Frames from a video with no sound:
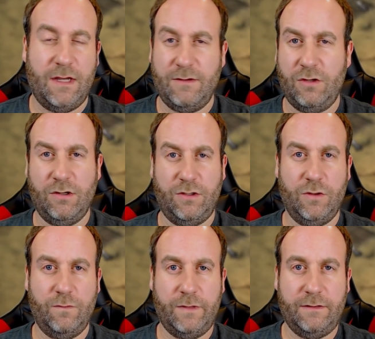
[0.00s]
You could
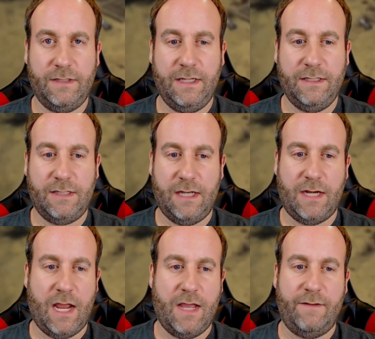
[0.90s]
dual wield these
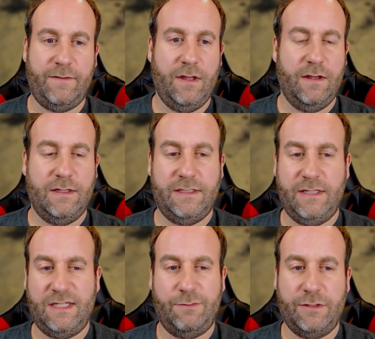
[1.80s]
and have
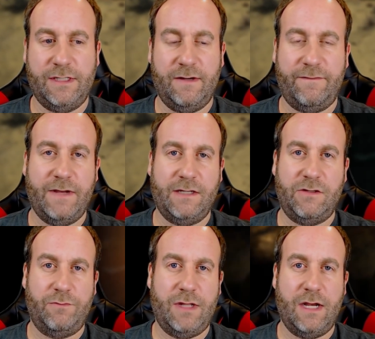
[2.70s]
60%
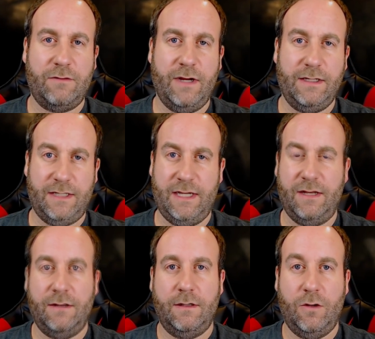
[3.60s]
faster block rate to
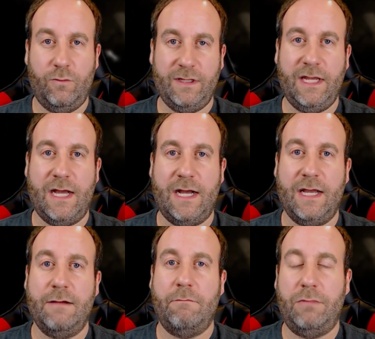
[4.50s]
hit a really
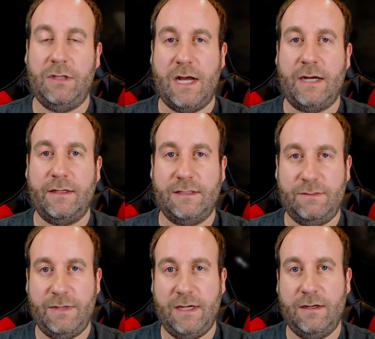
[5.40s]
high block
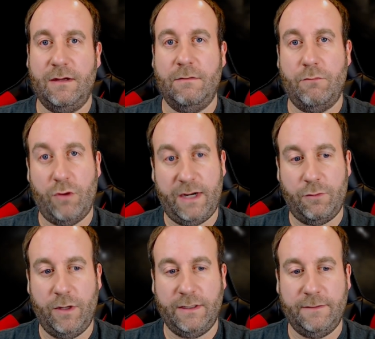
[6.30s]
speed
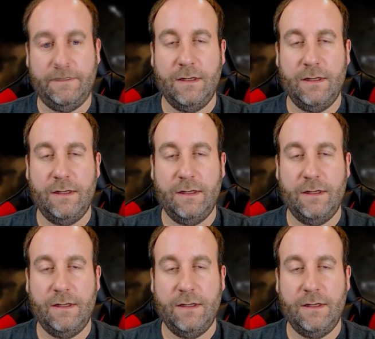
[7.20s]
breakpoint.